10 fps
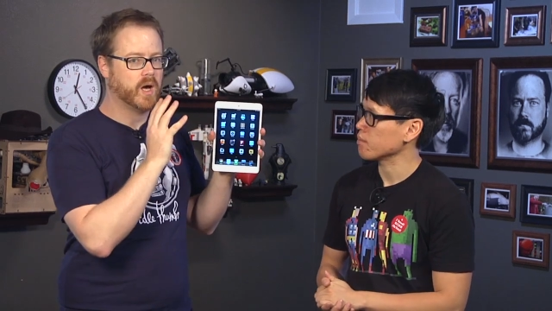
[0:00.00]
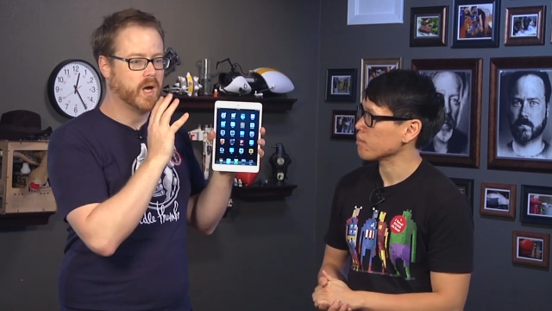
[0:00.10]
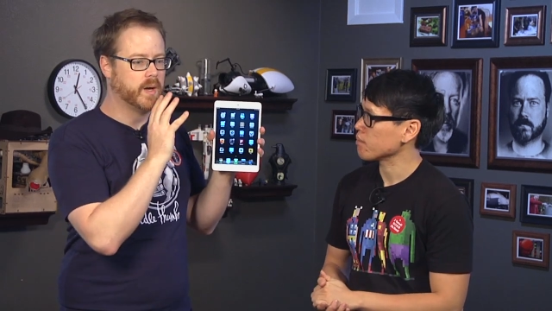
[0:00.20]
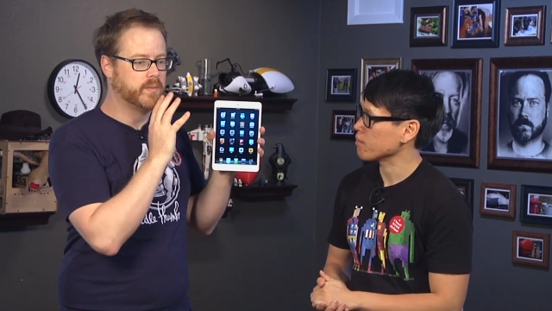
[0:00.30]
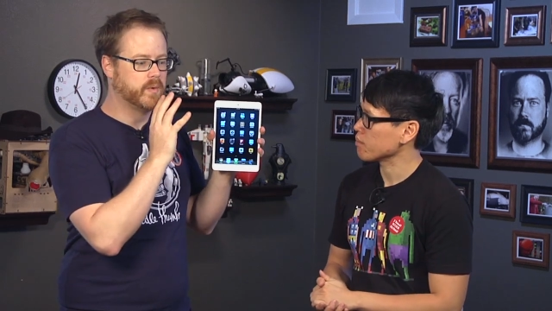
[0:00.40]

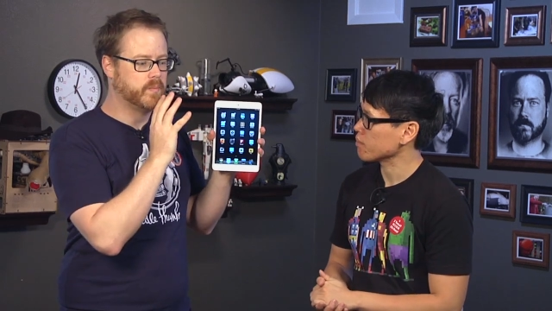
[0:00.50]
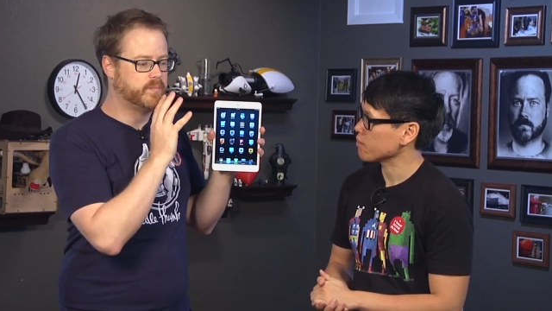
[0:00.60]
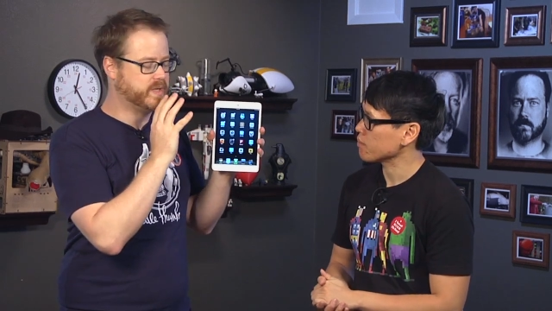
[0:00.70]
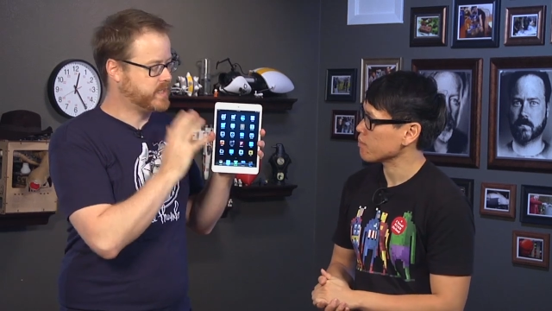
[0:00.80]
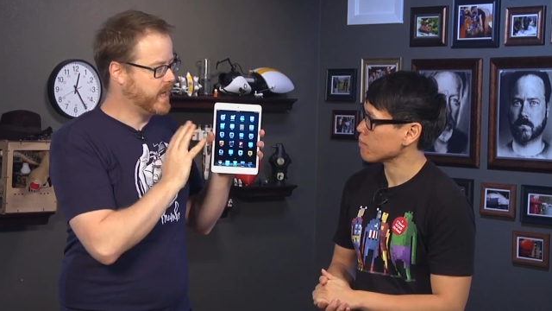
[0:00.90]
Speaker 1: Uh,
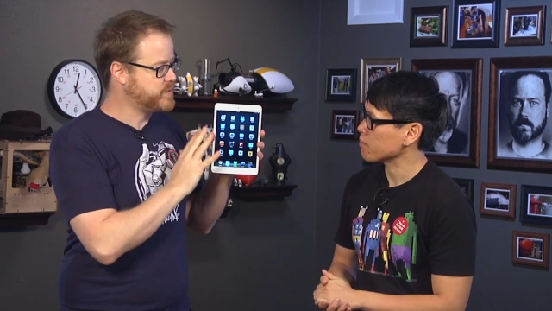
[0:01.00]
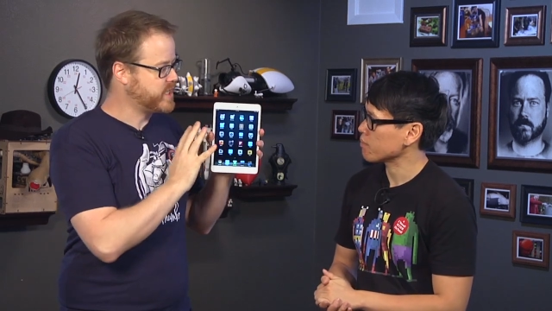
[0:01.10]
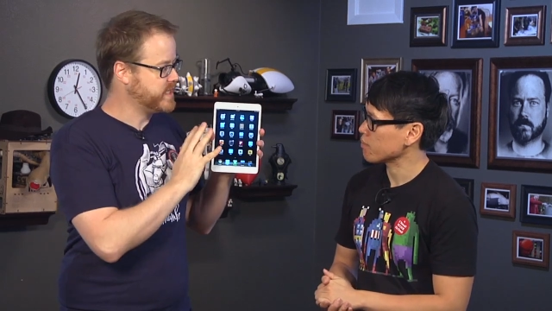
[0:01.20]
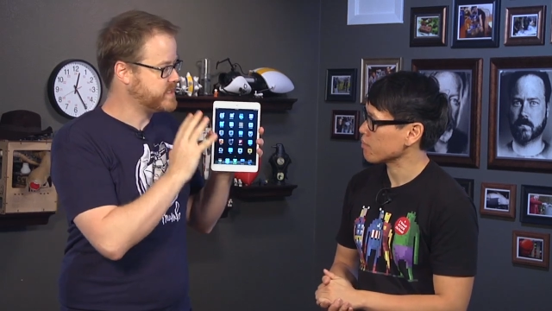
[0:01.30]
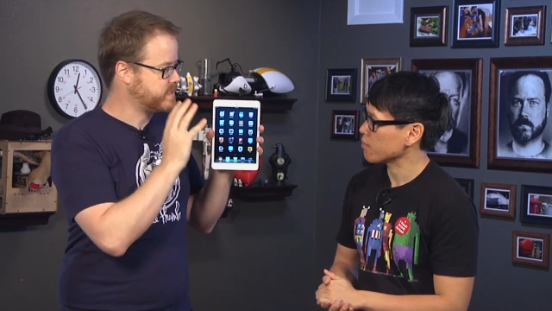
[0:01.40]
but the
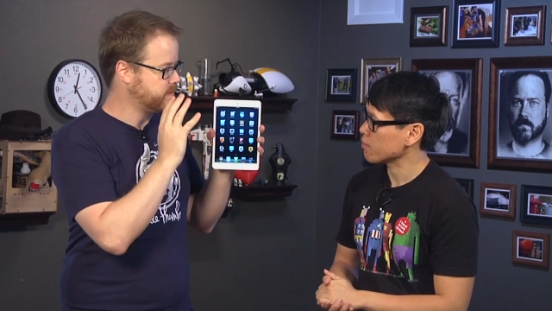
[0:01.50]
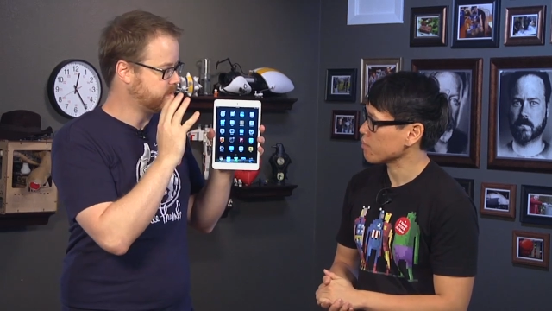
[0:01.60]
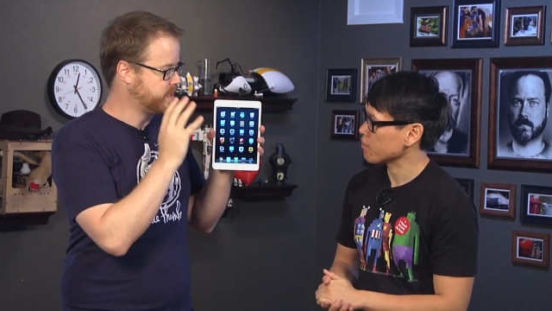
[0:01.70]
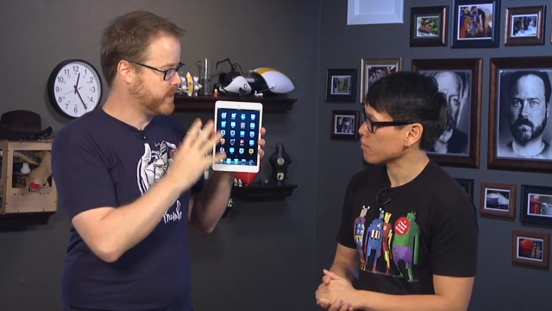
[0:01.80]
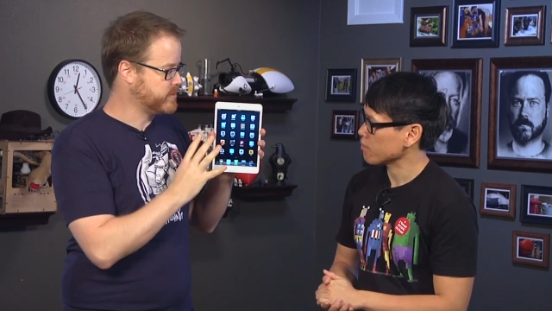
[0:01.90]
upshot is
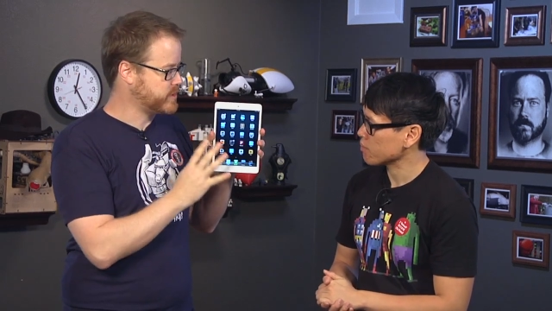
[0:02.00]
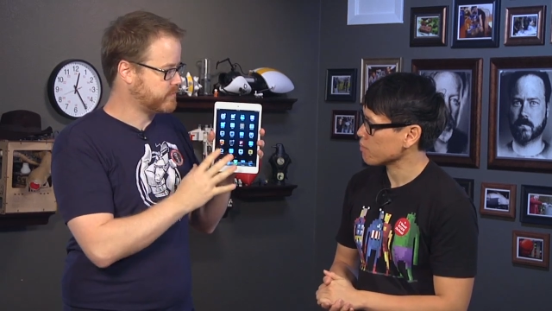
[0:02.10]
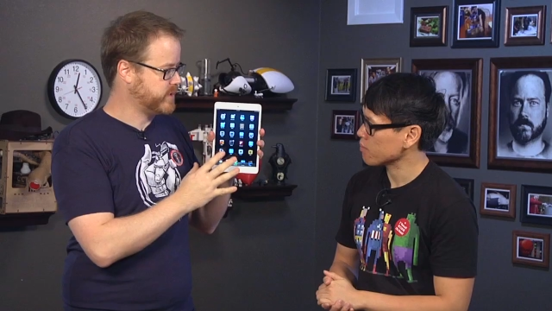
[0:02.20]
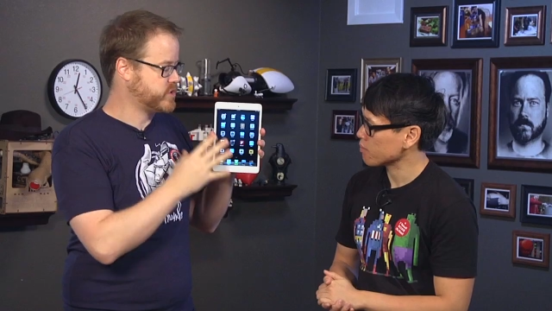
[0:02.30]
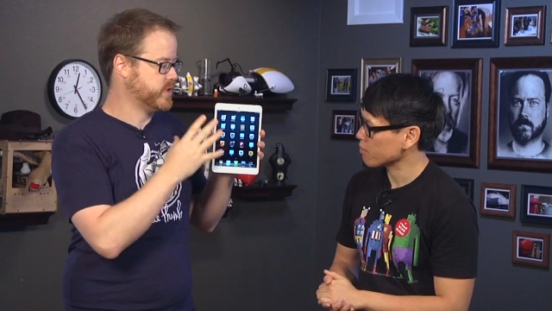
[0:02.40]
the colors
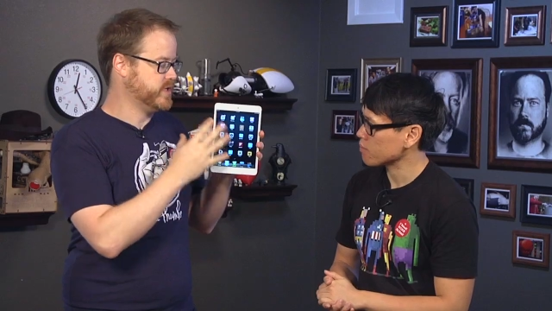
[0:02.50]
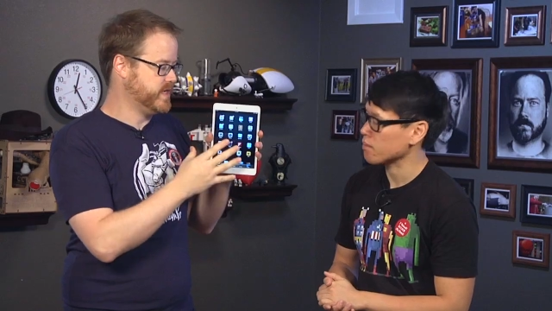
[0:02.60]
look richer and